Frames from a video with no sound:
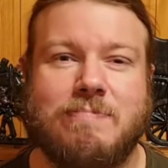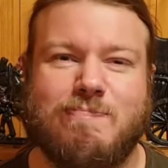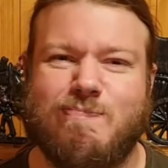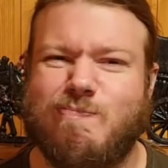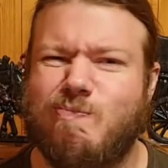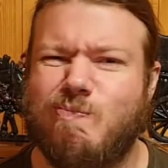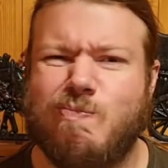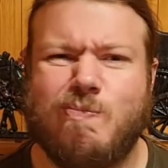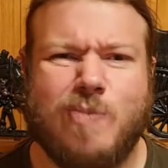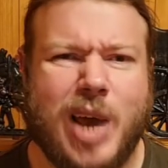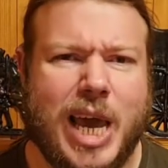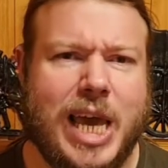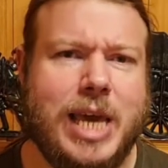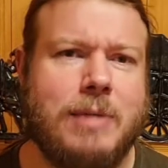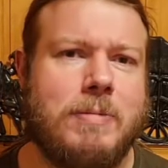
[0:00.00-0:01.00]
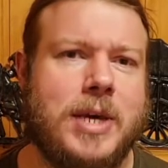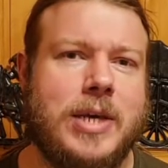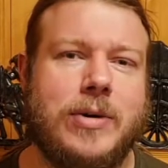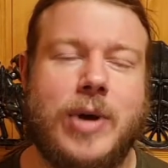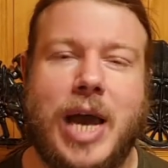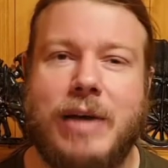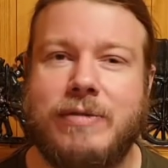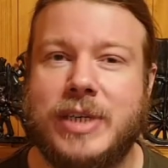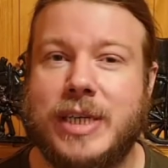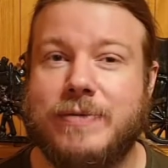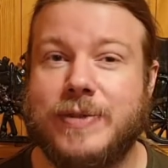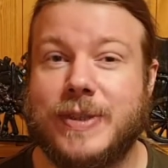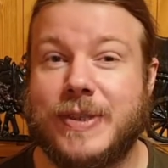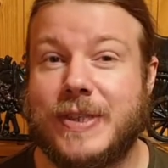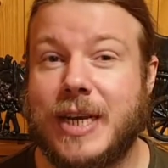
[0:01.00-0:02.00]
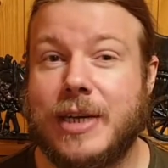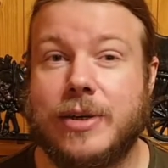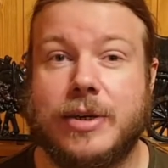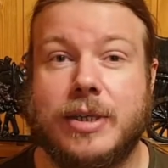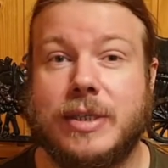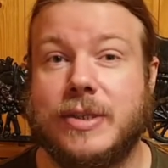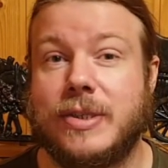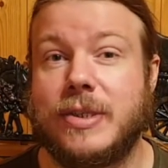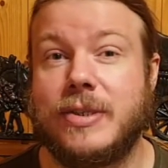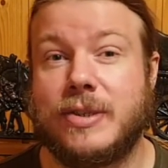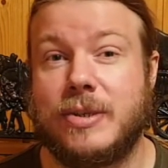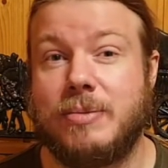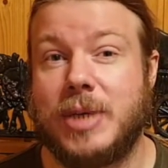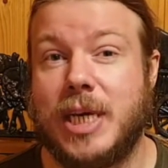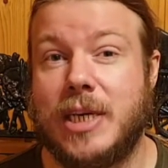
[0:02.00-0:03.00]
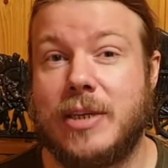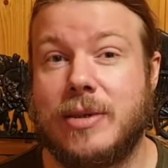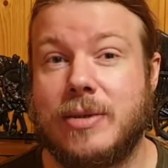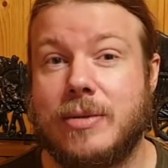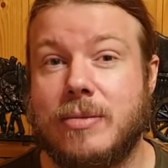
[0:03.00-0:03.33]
Maybe you haven't even settled on a system yet.